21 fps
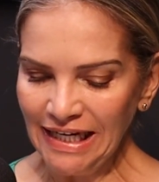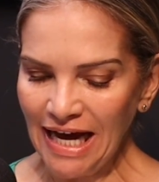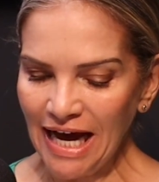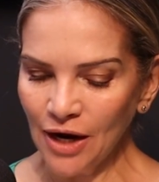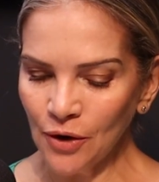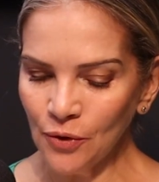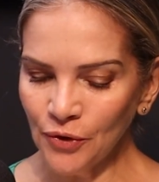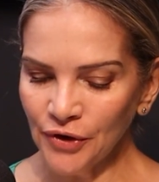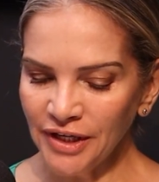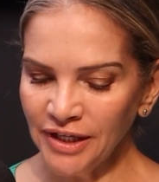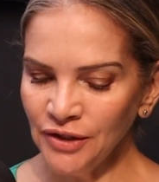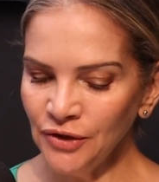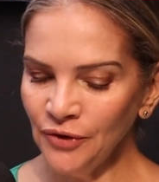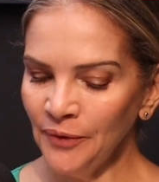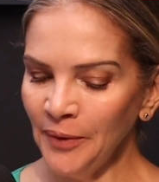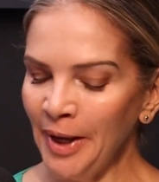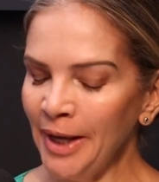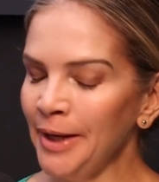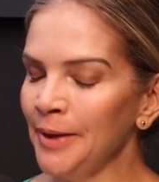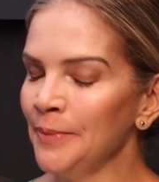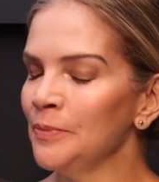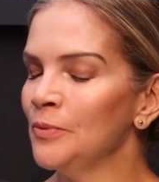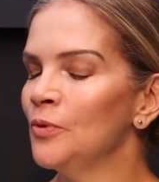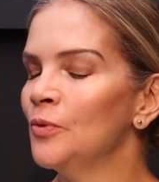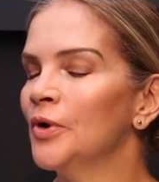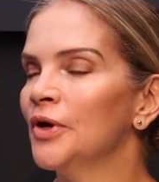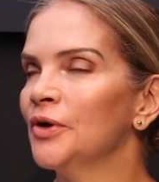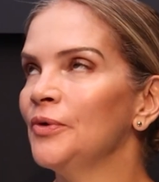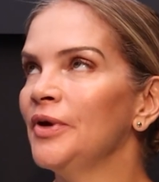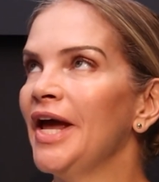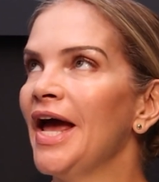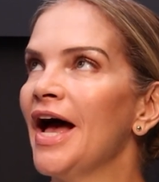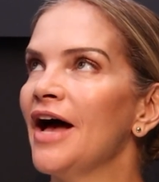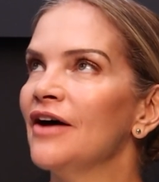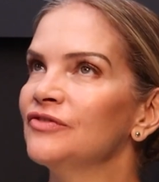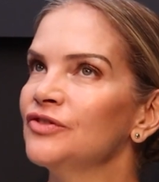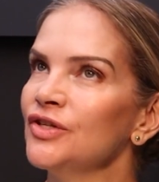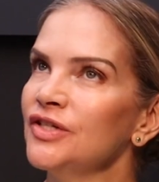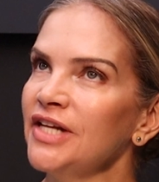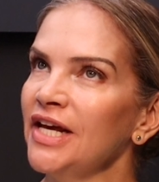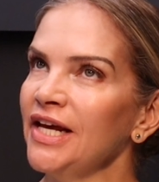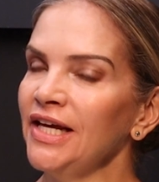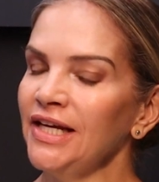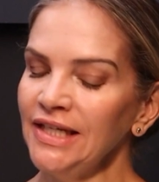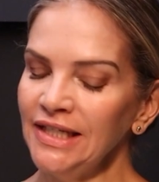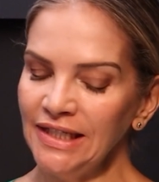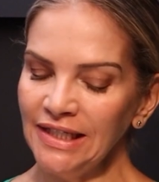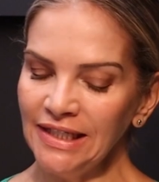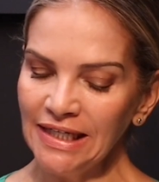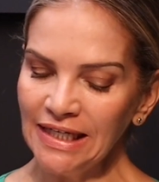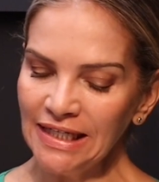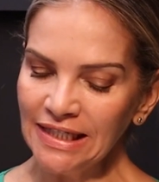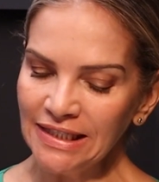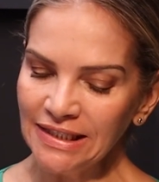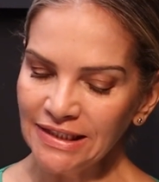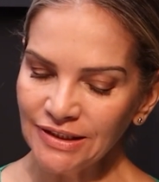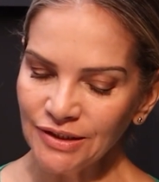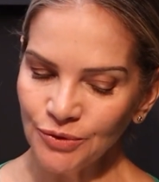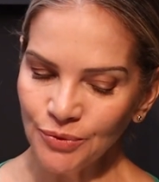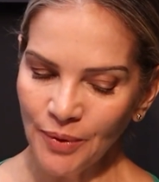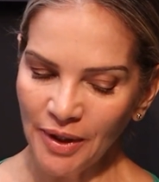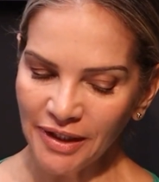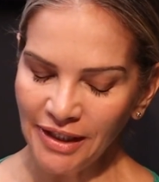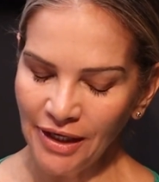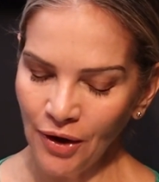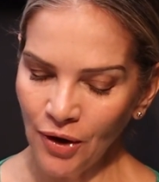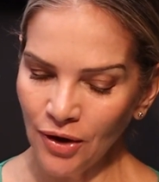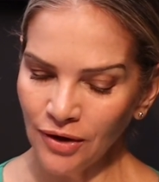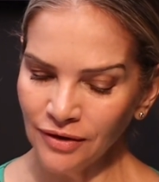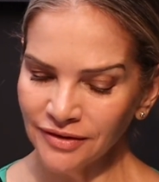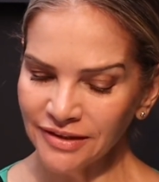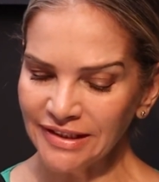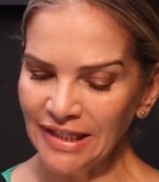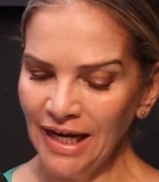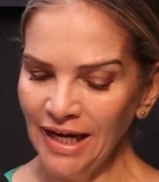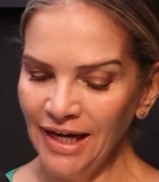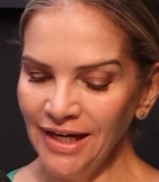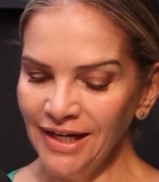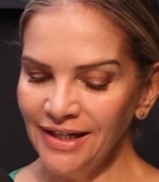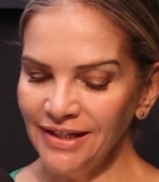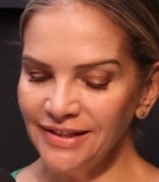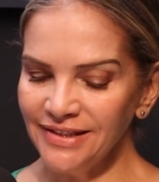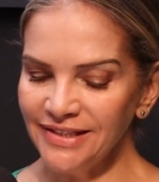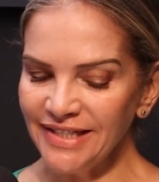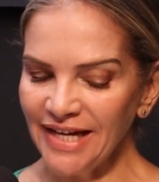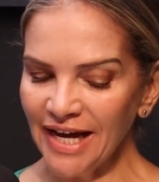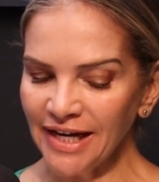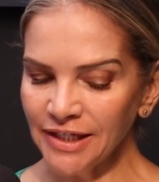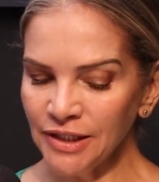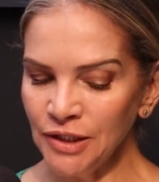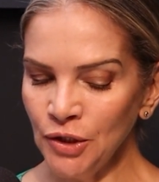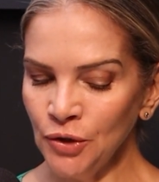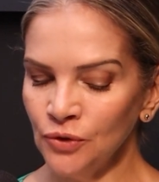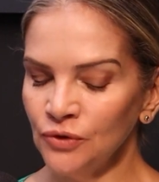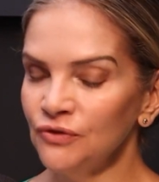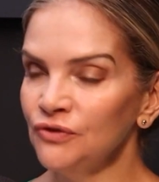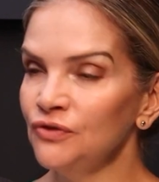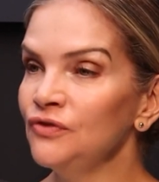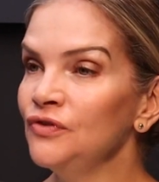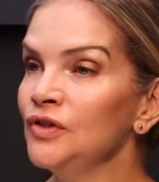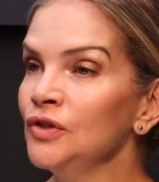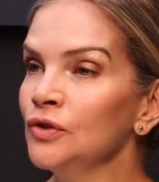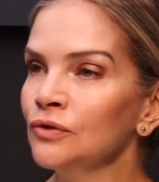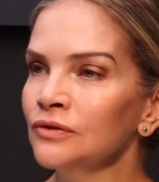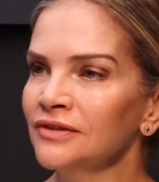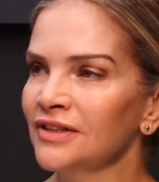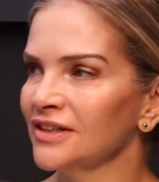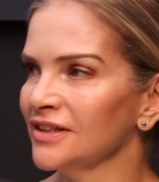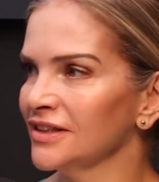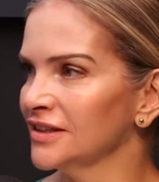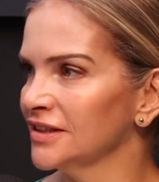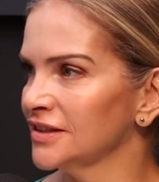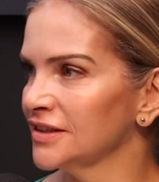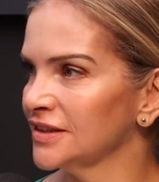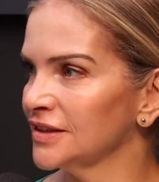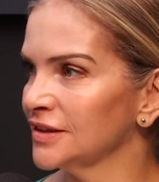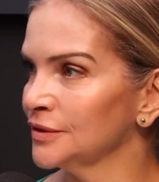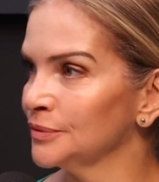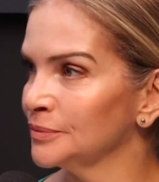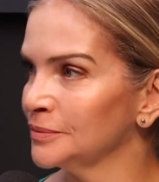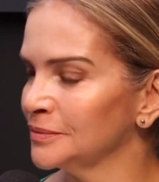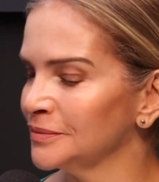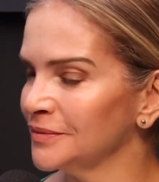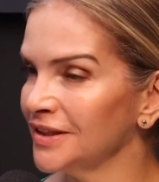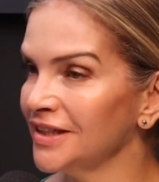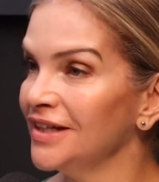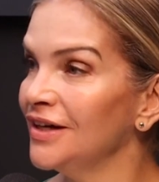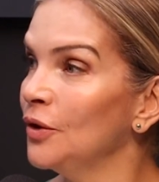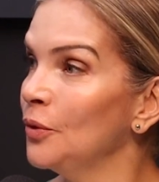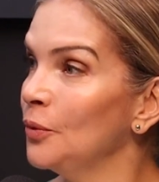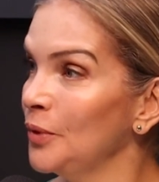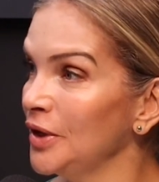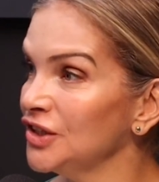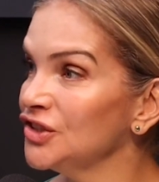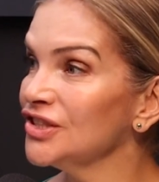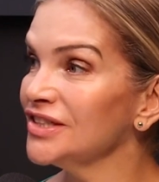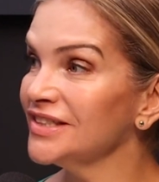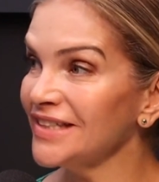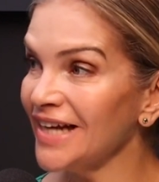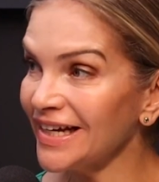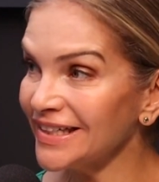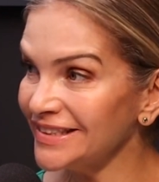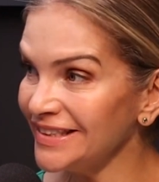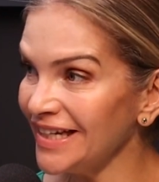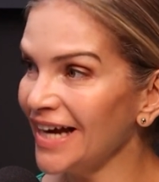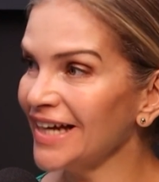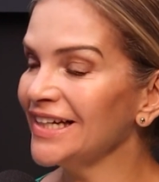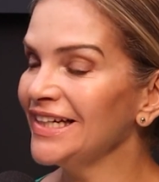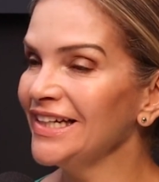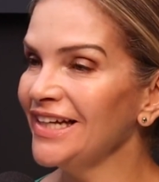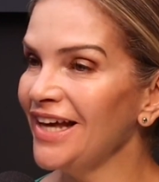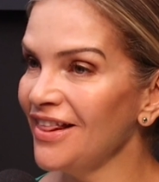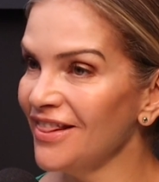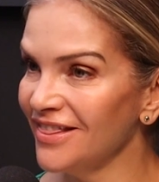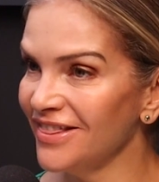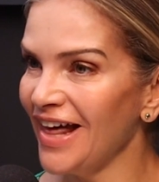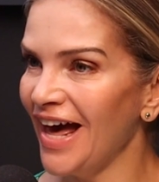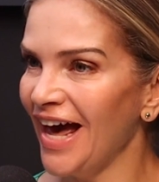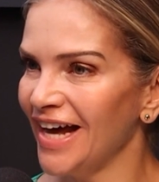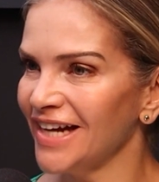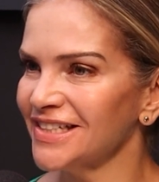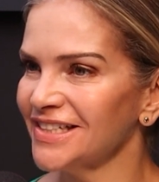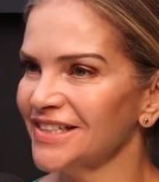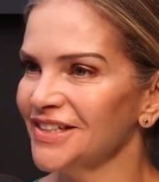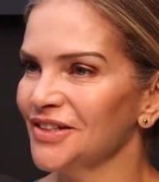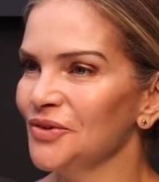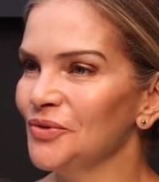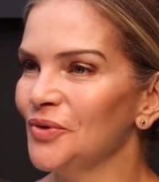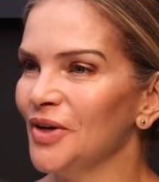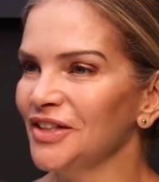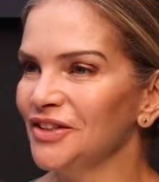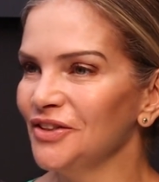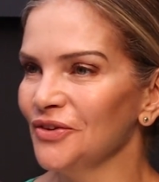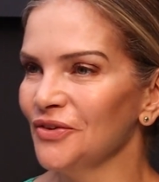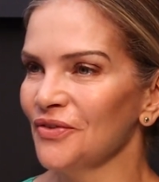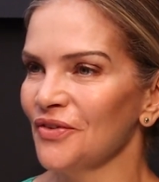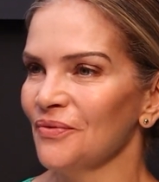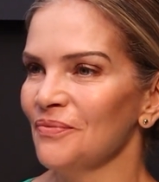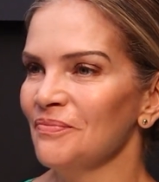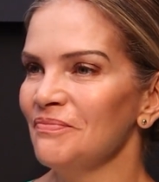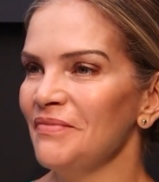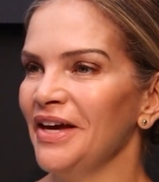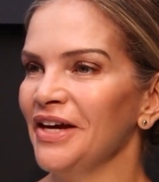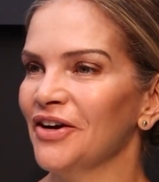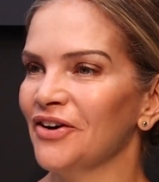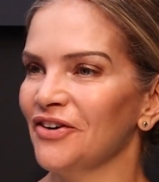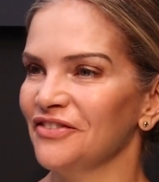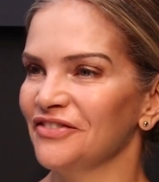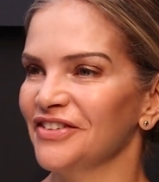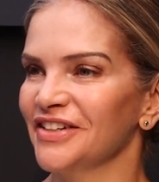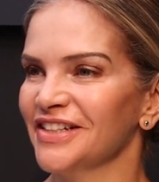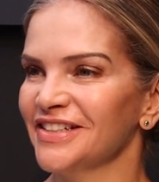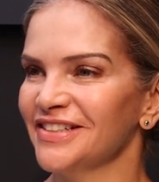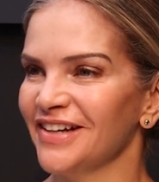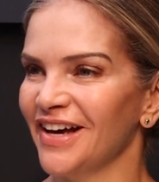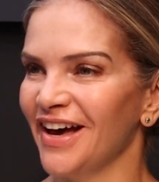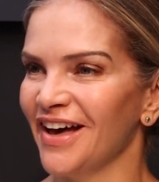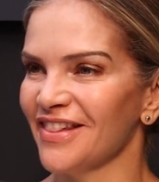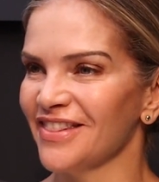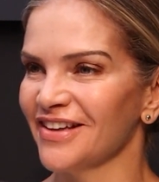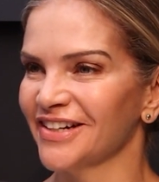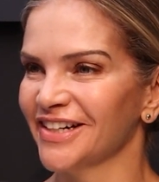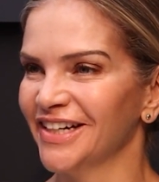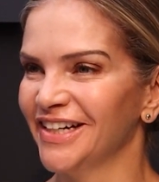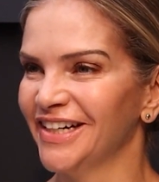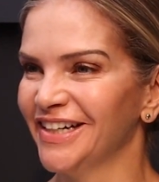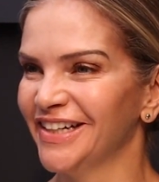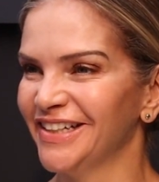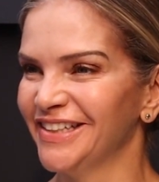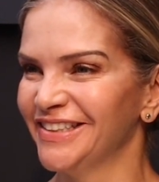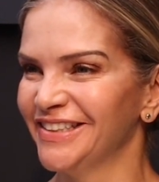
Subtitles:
According to him, what we have today is what he calls techno-feudalism, which is exactly that. What do you make of it, Heather?